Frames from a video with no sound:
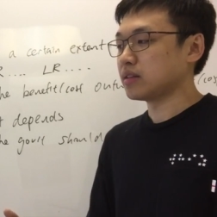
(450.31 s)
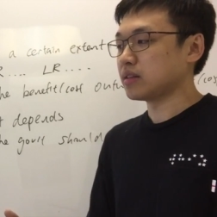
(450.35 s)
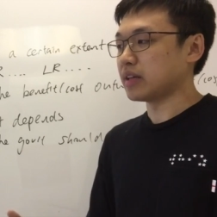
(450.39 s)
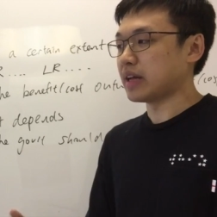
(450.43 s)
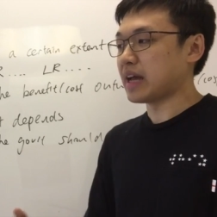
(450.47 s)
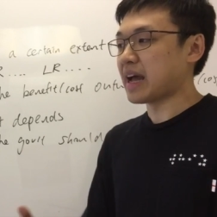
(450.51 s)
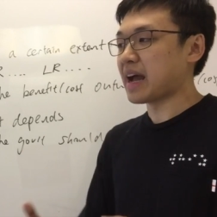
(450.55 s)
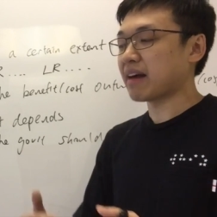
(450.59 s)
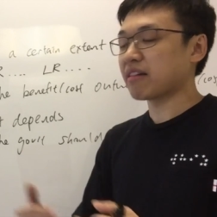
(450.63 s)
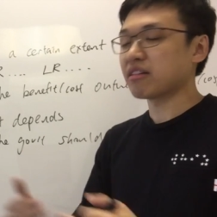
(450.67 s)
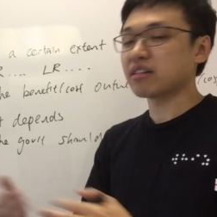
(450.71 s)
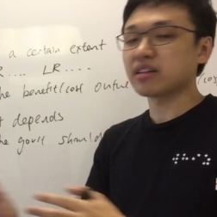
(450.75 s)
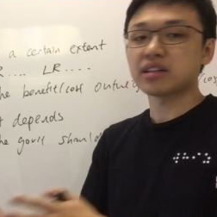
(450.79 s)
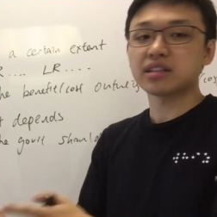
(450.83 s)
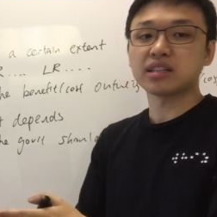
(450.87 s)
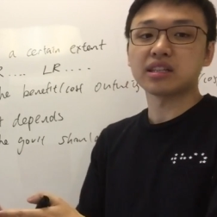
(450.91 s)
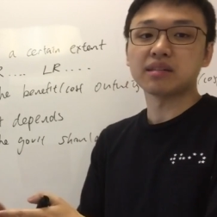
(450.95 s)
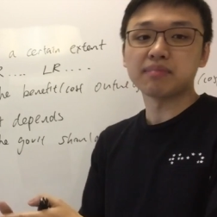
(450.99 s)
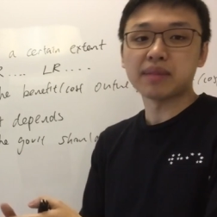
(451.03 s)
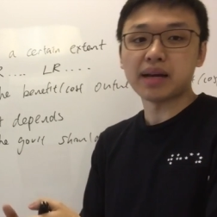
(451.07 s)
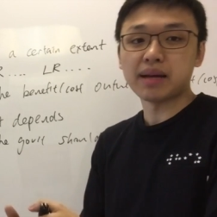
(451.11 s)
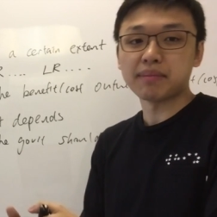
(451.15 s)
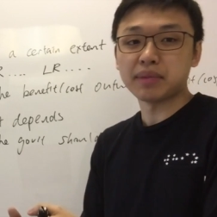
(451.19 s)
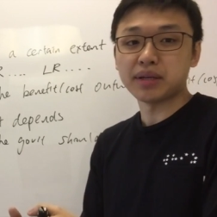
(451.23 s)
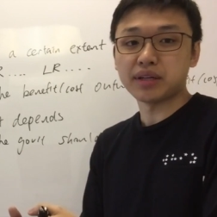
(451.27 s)
the aggregate
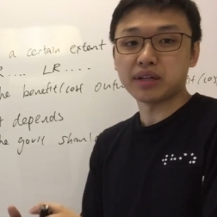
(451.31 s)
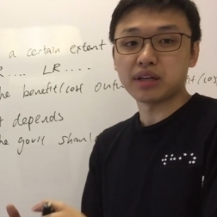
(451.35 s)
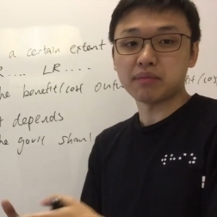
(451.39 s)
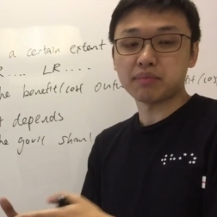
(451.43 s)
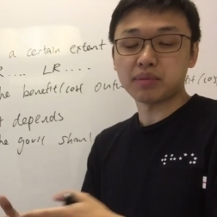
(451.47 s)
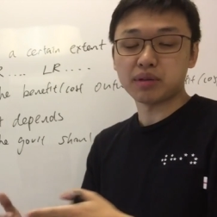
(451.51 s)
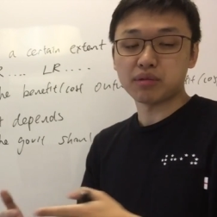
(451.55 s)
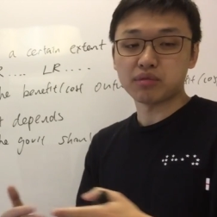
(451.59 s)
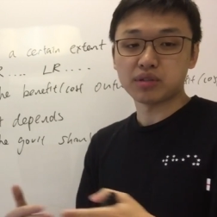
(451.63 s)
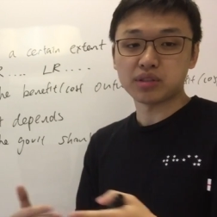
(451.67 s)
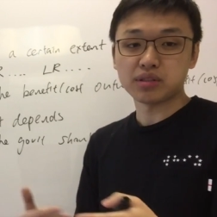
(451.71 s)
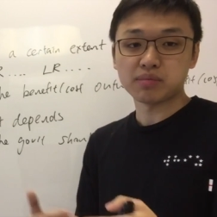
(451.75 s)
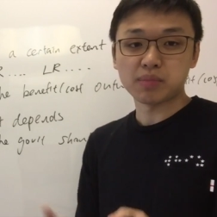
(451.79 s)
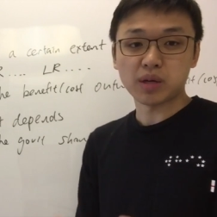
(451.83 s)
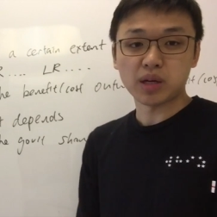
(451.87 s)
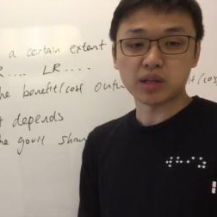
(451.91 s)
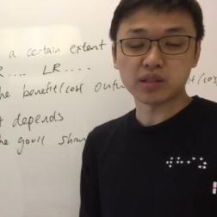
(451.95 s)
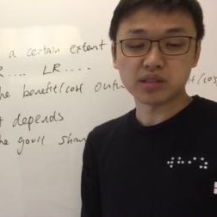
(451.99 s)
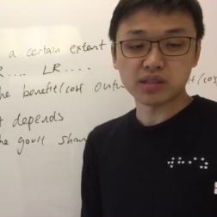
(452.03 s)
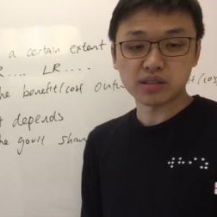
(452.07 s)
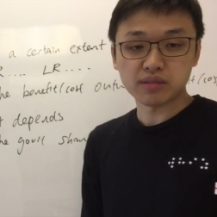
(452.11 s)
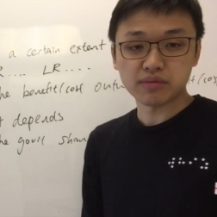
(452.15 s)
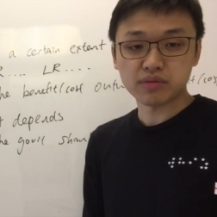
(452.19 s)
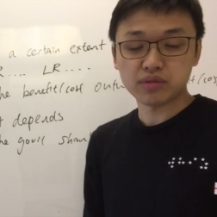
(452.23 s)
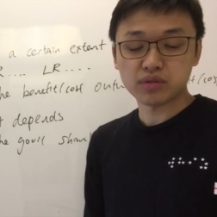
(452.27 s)
demand may not be
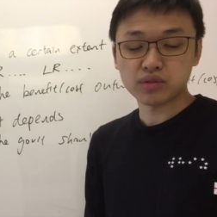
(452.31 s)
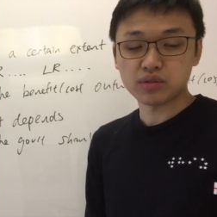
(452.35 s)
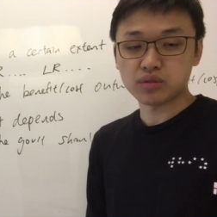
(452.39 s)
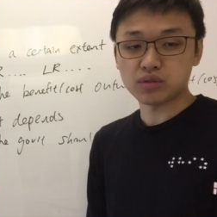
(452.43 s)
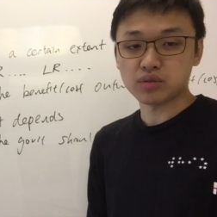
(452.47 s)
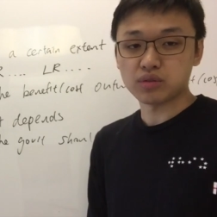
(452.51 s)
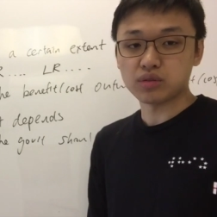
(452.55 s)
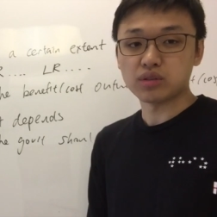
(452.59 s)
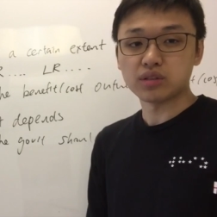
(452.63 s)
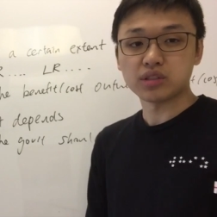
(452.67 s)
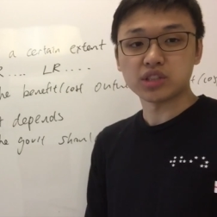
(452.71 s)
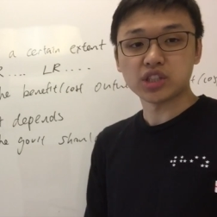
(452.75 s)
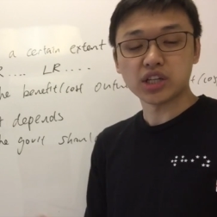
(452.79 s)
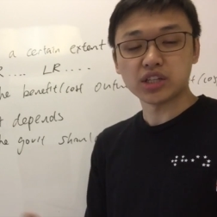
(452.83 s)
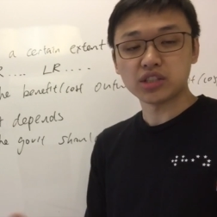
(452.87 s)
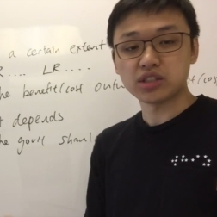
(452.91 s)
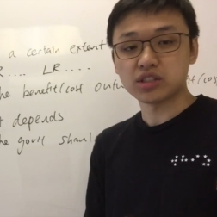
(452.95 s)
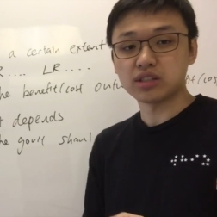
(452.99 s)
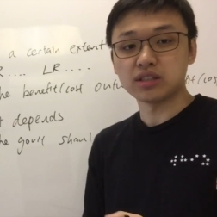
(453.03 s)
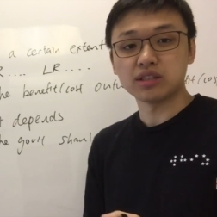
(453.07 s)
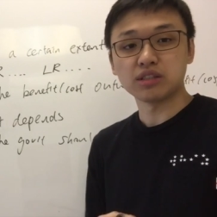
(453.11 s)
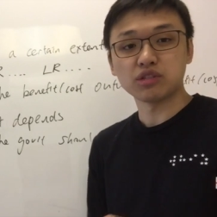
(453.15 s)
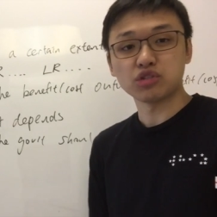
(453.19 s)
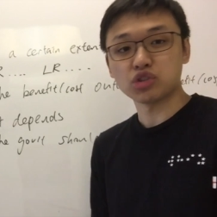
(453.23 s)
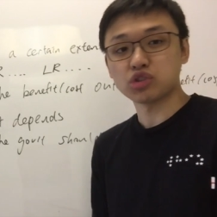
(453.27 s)
responsive to the
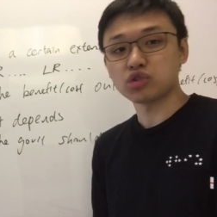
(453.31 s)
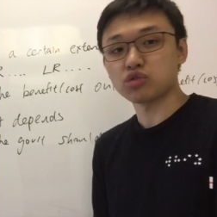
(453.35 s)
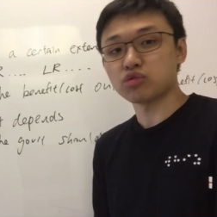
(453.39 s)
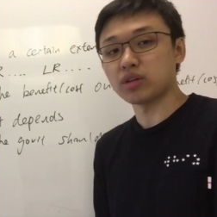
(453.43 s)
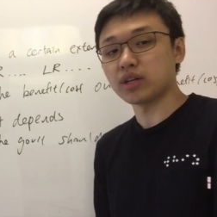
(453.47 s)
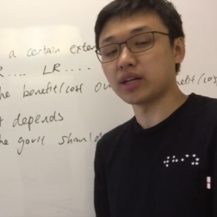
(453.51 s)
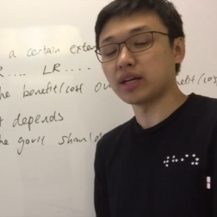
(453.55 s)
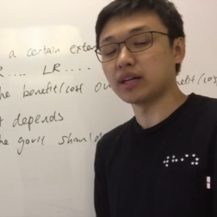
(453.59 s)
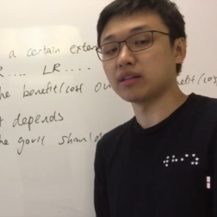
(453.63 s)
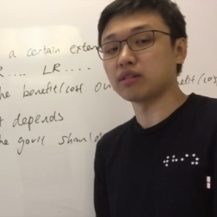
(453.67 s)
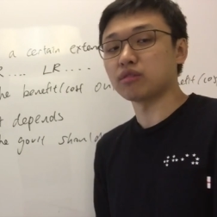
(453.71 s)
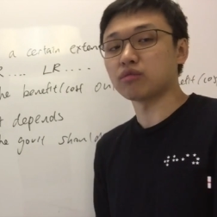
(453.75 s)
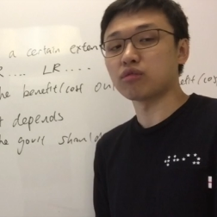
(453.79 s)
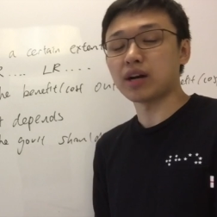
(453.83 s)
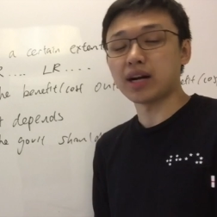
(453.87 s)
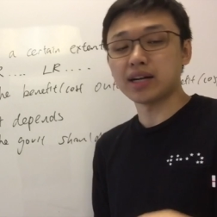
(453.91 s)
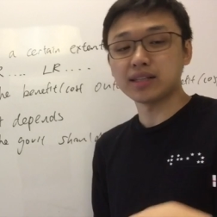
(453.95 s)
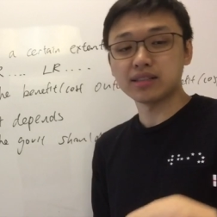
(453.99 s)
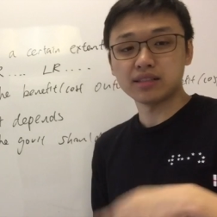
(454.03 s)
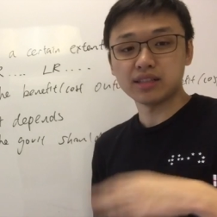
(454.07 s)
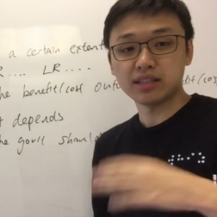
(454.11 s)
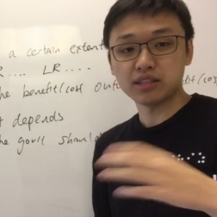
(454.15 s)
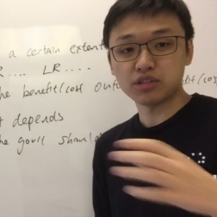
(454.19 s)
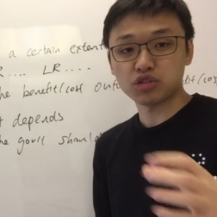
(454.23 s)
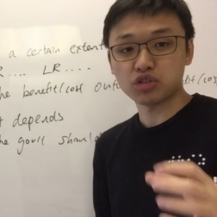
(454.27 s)
changes in interest rate, and the
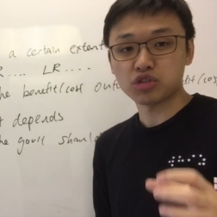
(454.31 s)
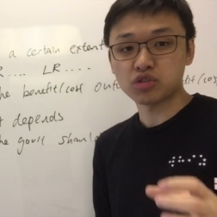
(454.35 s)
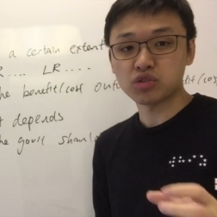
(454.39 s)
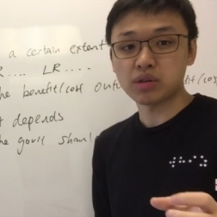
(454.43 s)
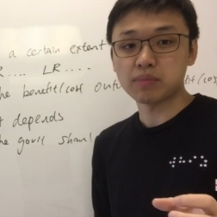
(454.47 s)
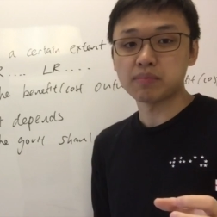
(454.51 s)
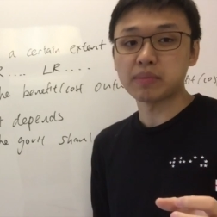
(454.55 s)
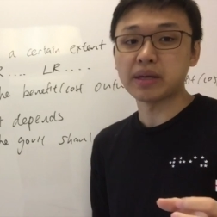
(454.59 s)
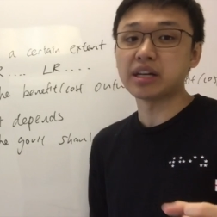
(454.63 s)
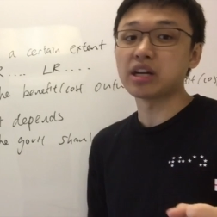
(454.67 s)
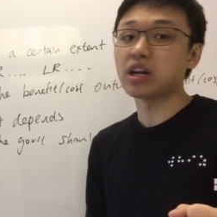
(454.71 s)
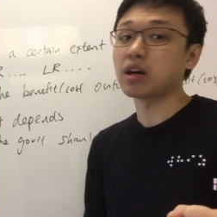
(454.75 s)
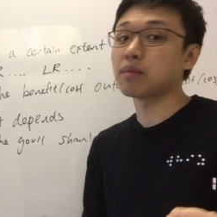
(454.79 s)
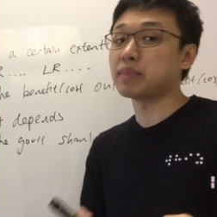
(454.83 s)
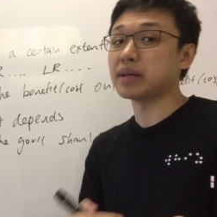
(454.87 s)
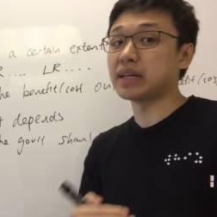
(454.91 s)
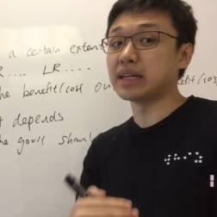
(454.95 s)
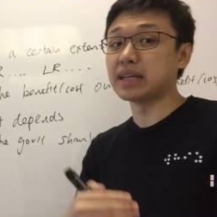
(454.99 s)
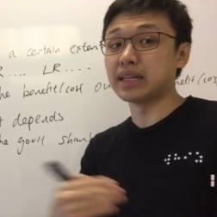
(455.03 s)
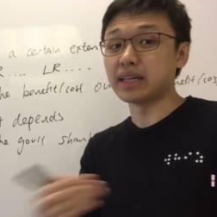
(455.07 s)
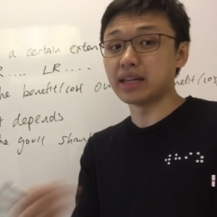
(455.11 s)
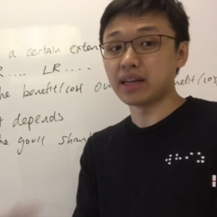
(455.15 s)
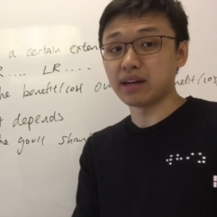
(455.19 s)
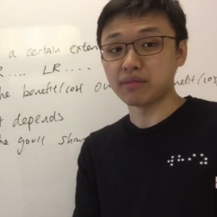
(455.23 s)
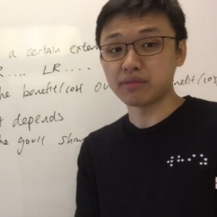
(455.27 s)
rise in interest rate may not
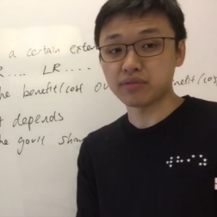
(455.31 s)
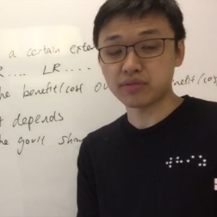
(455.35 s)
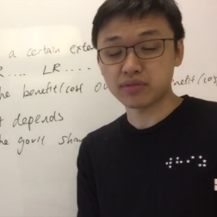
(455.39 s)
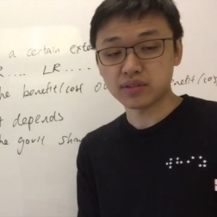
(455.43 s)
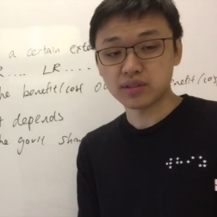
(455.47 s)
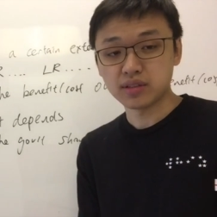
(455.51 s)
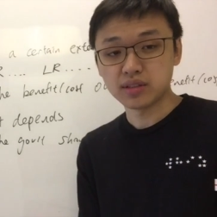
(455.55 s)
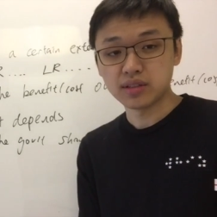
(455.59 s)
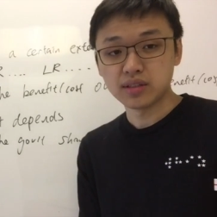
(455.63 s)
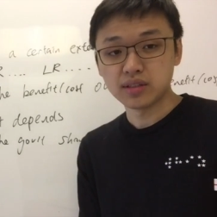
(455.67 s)
be enough